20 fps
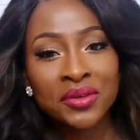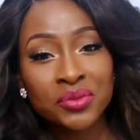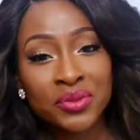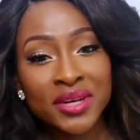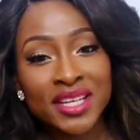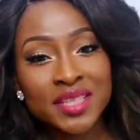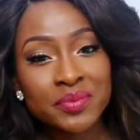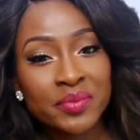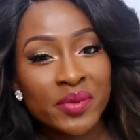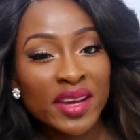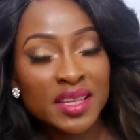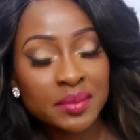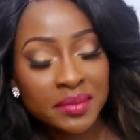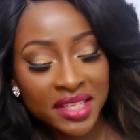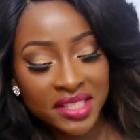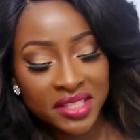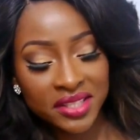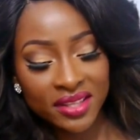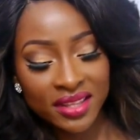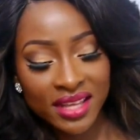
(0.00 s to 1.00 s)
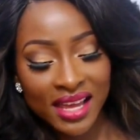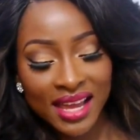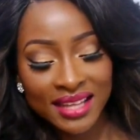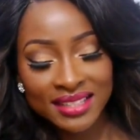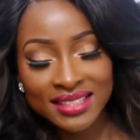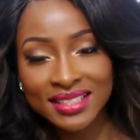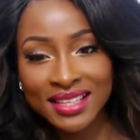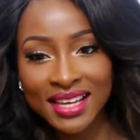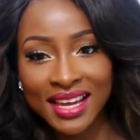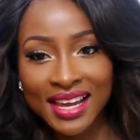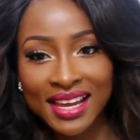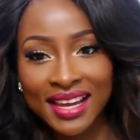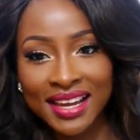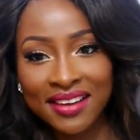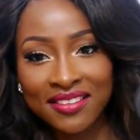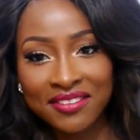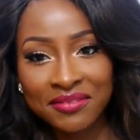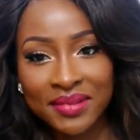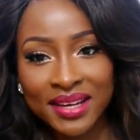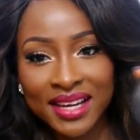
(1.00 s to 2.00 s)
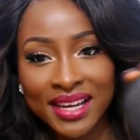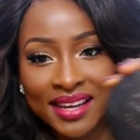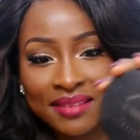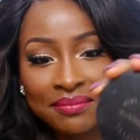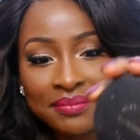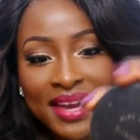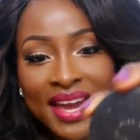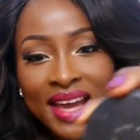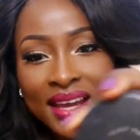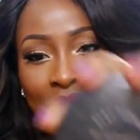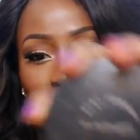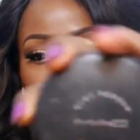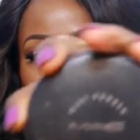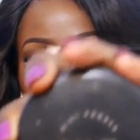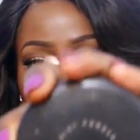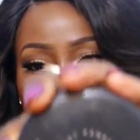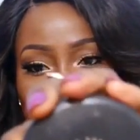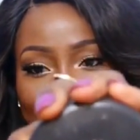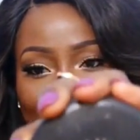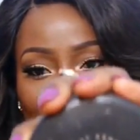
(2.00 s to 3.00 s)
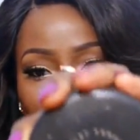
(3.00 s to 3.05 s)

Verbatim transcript: Which brings me to that, I have my MAC blot